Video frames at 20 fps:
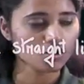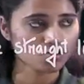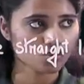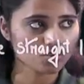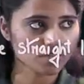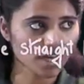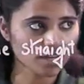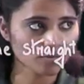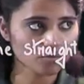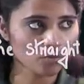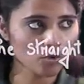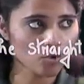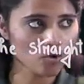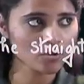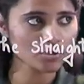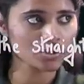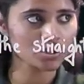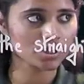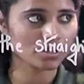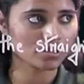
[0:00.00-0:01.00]
So that
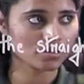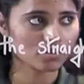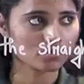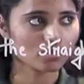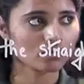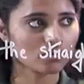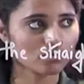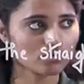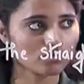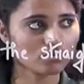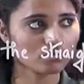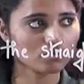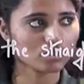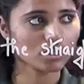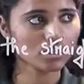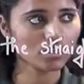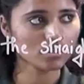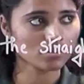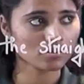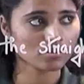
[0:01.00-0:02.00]
portion,
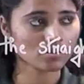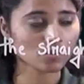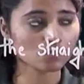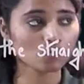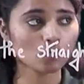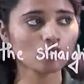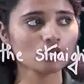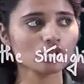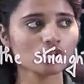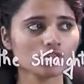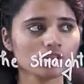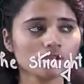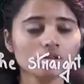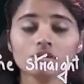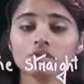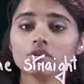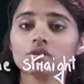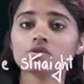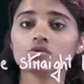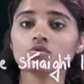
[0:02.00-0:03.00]
okay, this portion
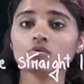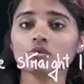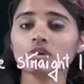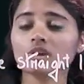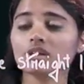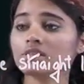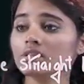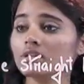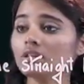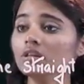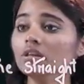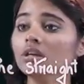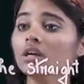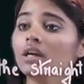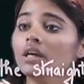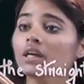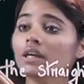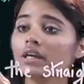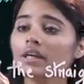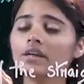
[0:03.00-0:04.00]
is known as the
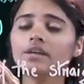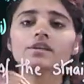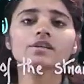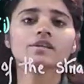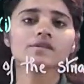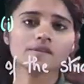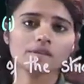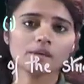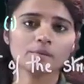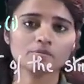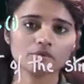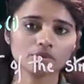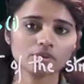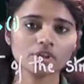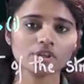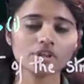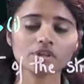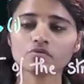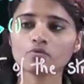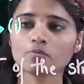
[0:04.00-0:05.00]
intercept.
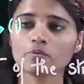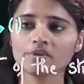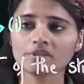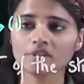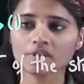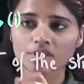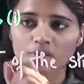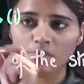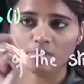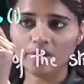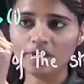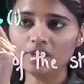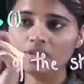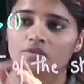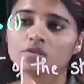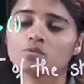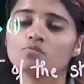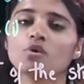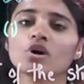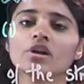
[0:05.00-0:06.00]
It is represented by
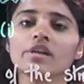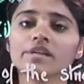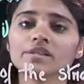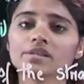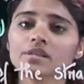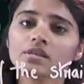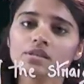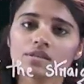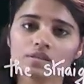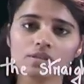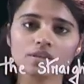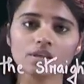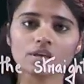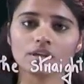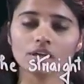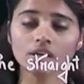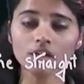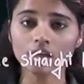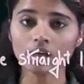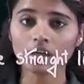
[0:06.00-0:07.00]
small letter c,
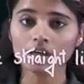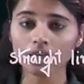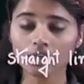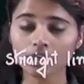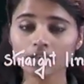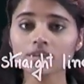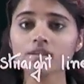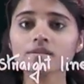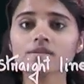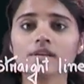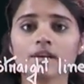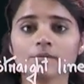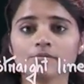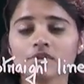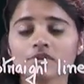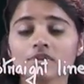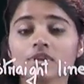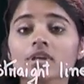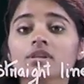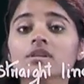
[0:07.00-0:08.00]

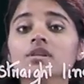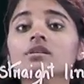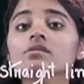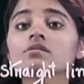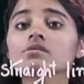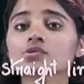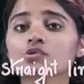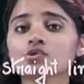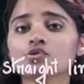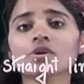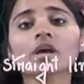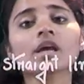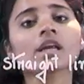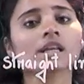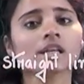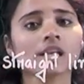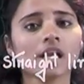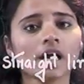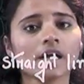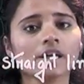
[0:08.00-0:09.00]
intercept that the
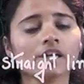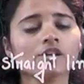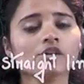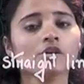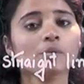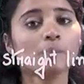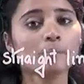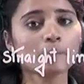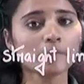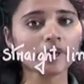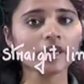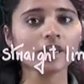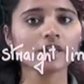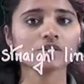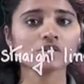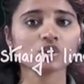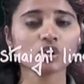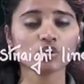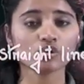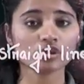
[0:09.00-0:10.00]
straight line
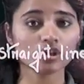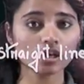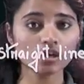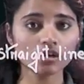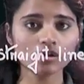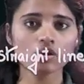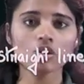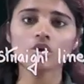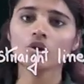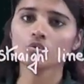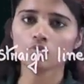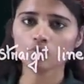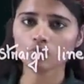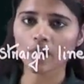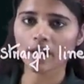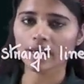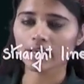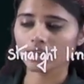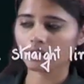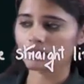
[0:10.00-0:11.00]
makes on the
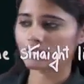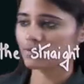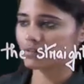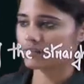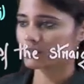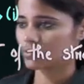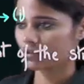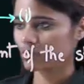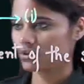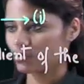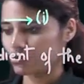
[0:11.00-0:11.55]
y-axis.